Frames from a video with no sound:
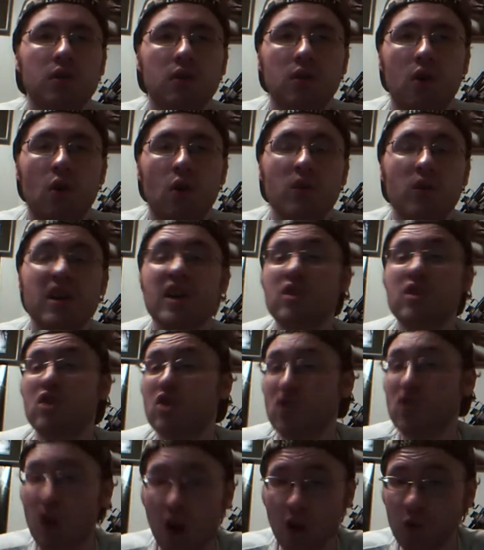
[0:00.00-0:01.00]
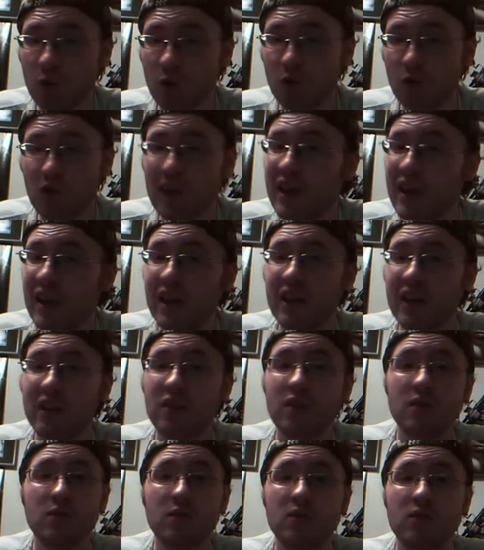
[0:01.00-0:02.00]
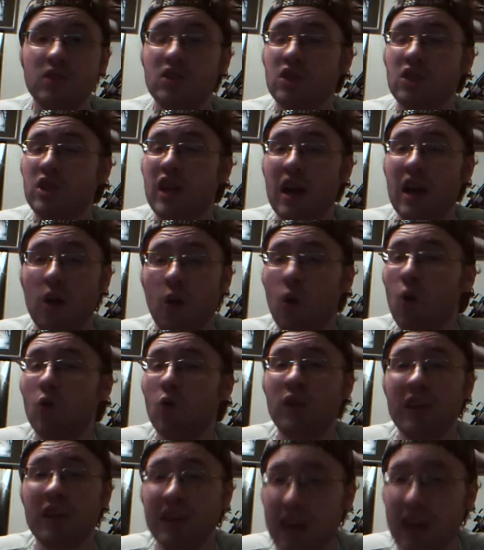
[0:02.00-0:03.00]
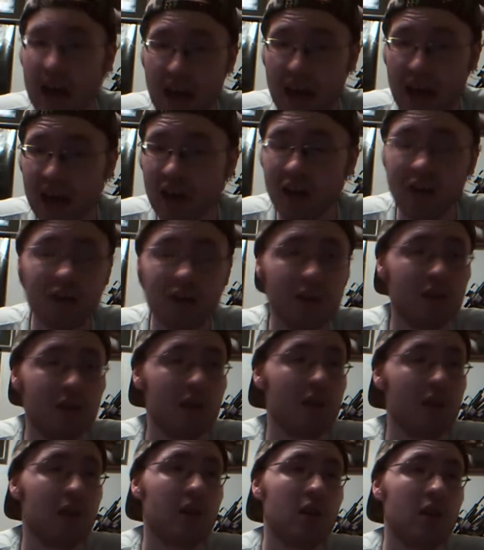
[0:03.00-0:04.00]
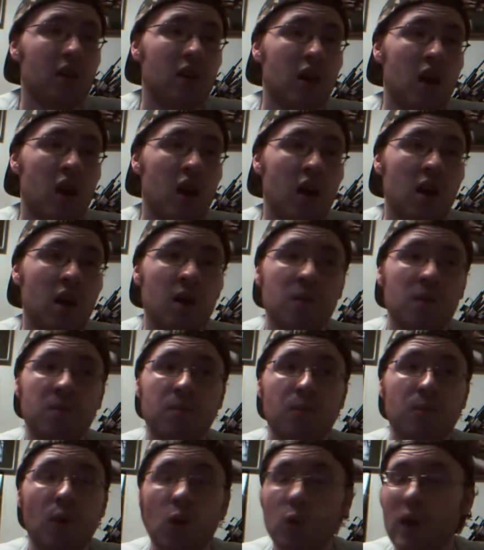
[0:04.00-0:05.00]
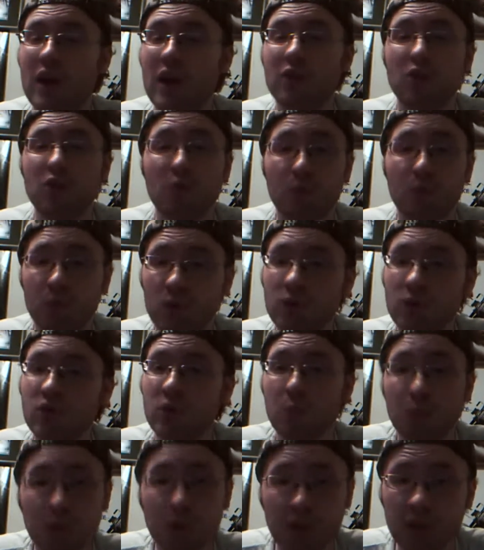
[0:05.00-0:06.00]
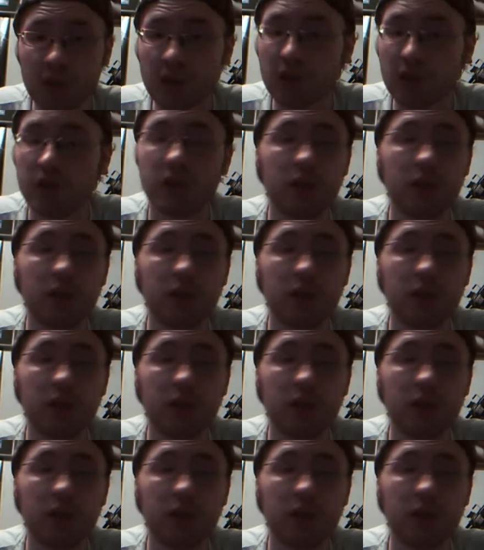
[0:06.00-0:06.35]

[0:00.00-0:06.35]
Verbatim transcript: Oh yeah, your daughter's dead. She got old and died. Paul Reiser birthed the prick.